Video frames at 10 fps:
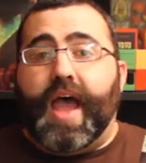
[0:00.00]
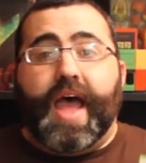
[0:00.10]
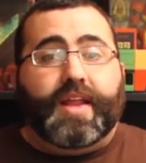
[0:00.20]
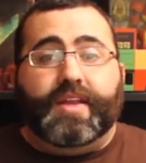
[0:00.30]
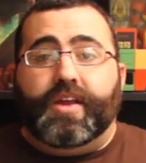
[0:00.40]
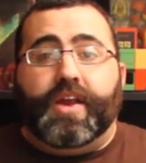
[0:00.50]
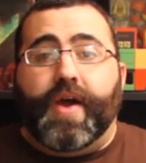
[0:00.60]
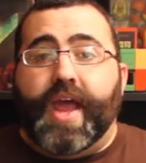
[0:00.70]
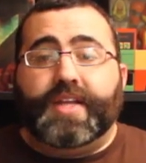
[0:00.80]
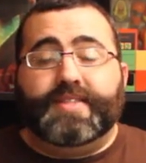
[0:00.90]
I you
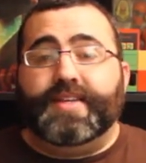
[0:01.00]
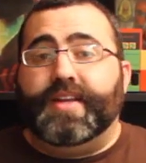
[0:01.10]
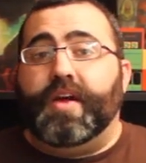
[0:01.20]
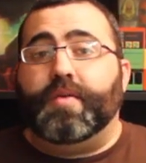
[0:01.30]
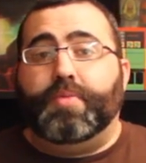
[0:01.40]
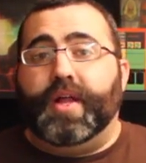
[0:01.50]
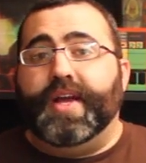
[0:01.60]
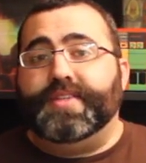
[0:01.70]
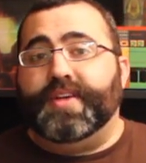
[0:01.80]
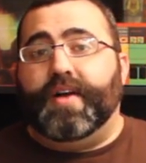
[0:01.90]
know, I had to sit down and
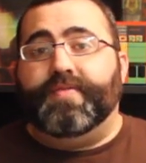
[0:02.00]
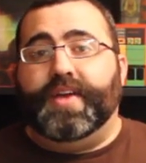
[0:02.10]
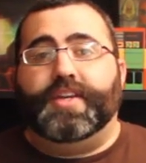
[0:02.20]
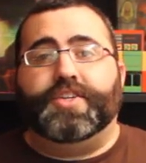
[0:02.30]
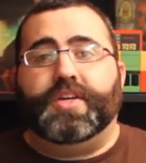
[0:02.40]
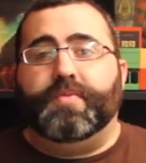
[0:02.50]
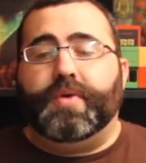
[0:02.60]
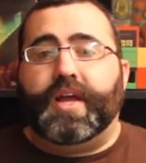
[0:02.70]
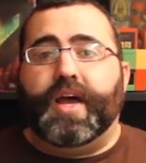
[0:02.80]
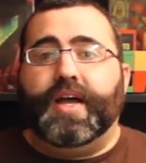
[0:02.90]
play it until I finished it
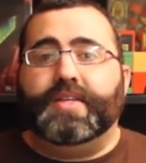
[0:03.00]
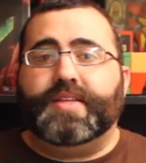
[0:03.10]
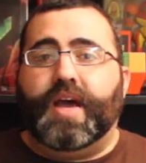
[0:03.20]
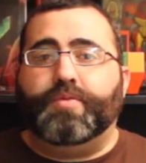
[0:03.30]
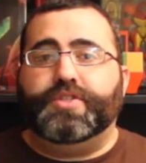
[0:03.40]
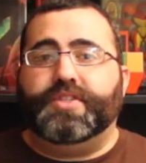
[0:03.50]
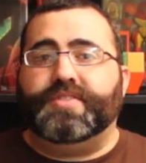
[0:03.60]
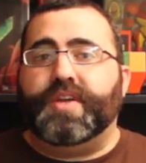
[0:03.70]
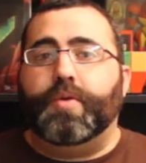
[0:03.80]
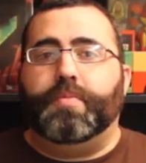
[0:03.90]
because I was
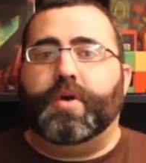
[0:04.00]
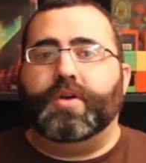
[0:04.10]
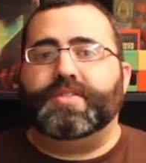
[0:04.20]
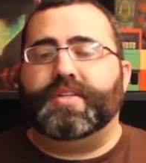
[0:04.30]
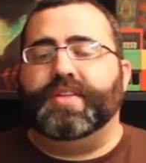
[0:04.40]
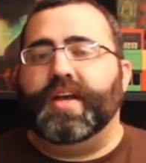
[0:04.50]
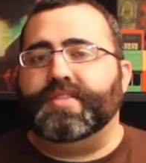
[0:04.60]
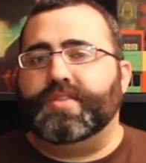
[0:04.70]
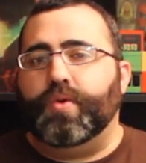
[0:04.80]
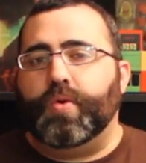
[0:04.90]
just so immersed in
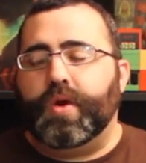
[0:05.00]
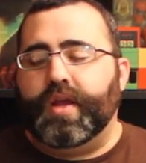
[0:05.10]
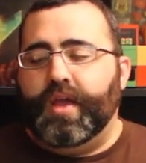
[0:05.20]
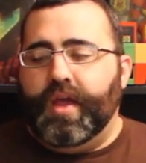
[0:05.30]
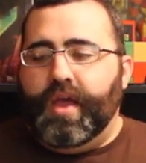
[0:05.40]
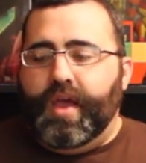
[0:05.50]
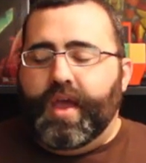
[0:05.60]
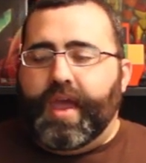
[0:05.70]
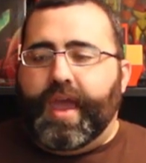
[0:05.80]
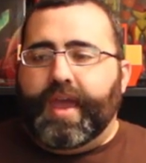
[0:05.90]
that story,
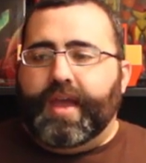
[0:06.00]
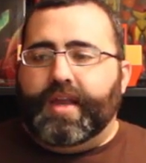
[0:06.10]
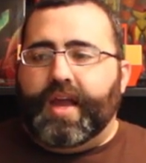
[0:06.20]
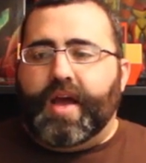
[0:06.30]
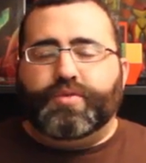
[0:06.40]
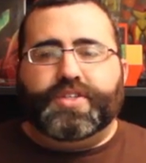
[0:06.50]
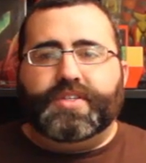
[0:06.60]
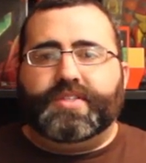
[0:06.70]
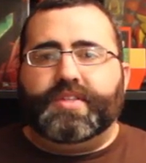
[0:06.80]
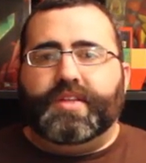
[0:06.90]
and I was
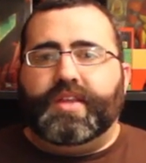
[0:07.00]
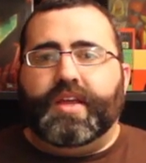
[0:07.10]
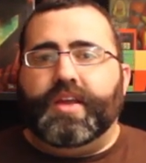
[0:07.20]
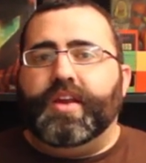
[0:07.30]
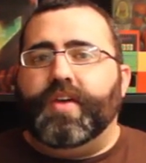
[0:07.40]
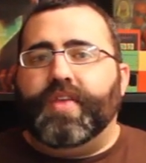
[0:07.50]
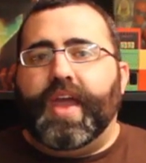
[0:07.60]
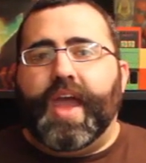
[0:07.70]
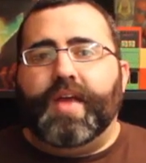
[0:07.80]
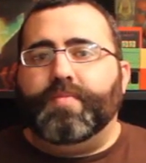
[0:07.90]
just that you know
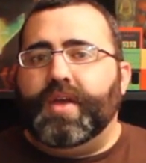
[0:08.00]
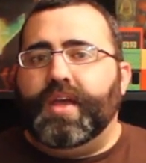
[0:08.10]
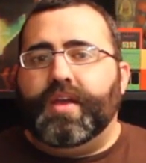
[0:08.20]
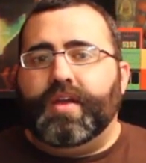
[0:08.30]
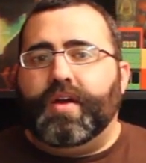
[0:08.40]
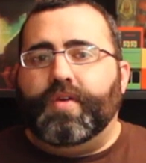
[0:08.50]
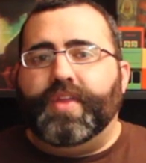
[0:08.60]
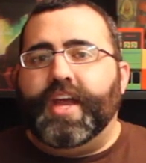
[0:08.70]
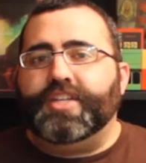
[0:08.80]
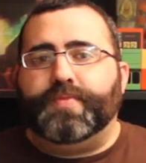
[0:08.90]
they had me
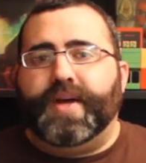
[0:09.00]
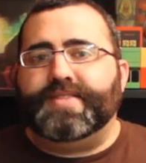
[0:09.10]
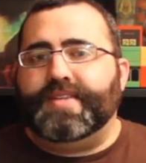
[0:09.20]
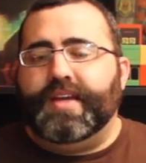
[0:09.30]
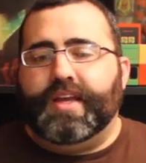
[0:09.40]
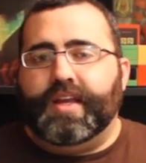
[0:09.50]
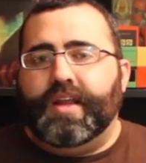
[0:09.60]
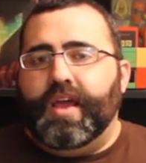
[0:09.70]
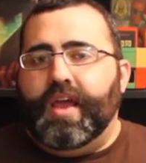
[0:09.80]
on the edge of my seat.